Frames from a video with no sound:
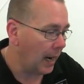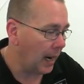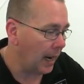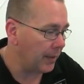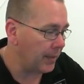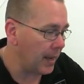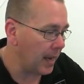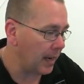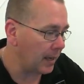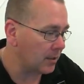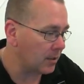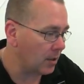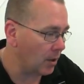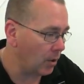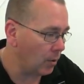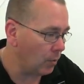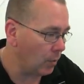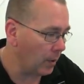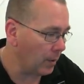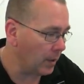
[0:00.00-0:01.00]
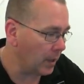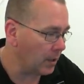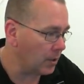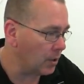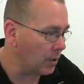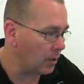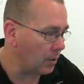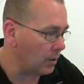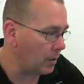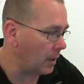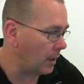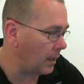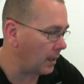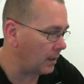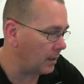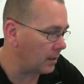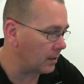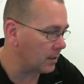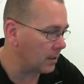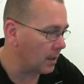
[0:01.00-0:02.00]
there. So what I'm going to do
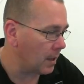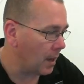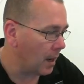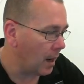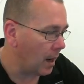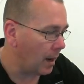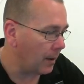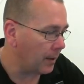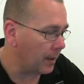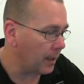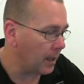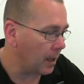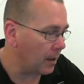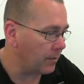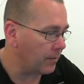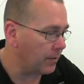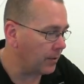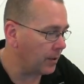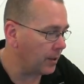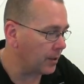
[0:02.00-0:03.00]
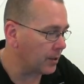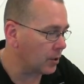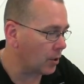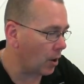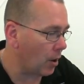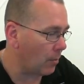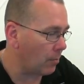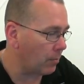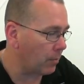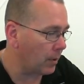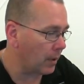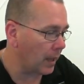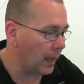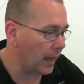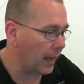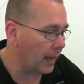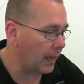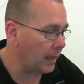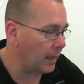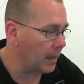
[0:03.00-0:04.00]
is I'm going to go for the top
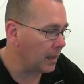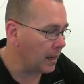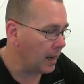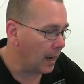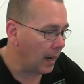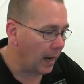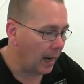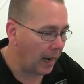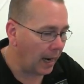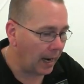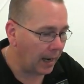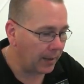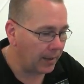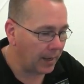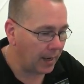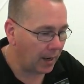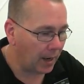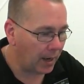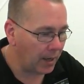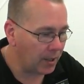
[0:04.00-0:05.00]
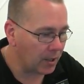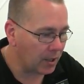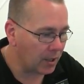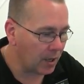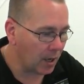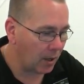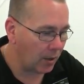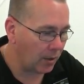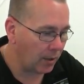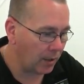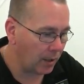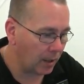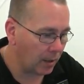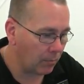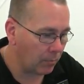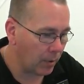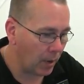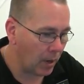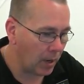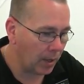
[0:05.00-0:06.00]
plane there. I just know that the
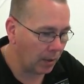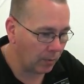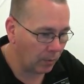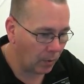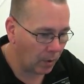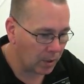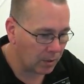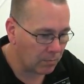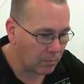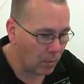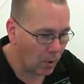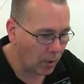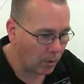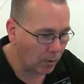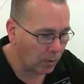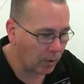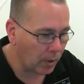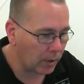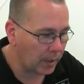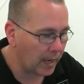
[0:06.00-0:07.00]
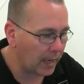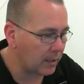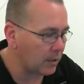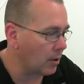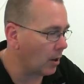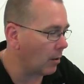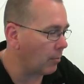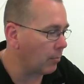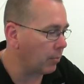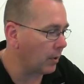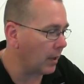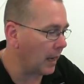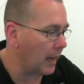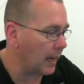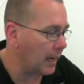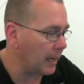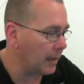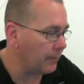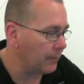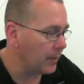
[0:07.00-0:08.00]
component was modeled on that top
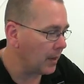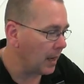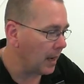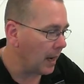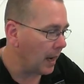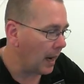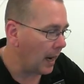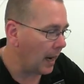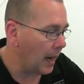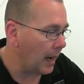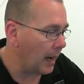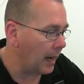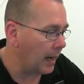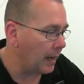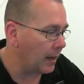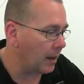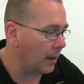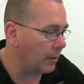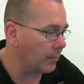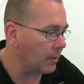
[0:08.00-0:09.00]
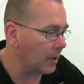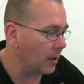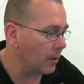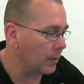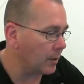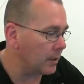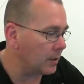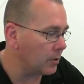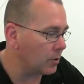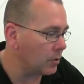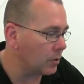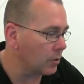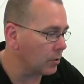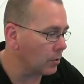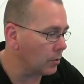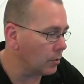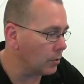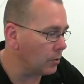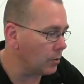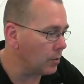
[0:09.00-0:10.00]
plane, and I'm going
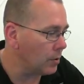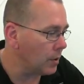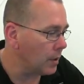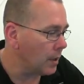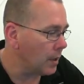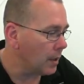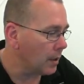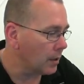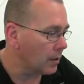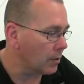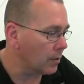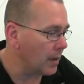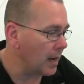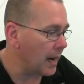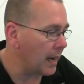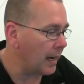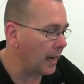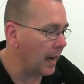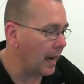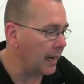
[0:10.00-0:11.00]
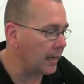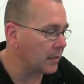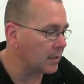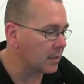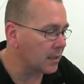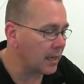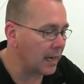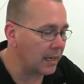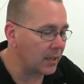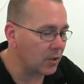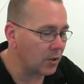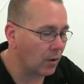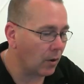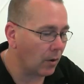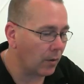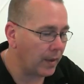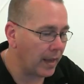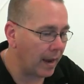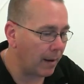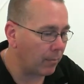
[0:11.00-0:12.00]
to create a sketch
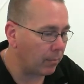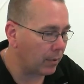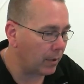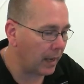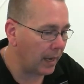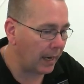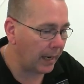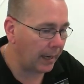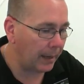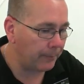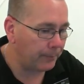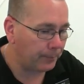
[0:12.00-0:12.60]
on that plane.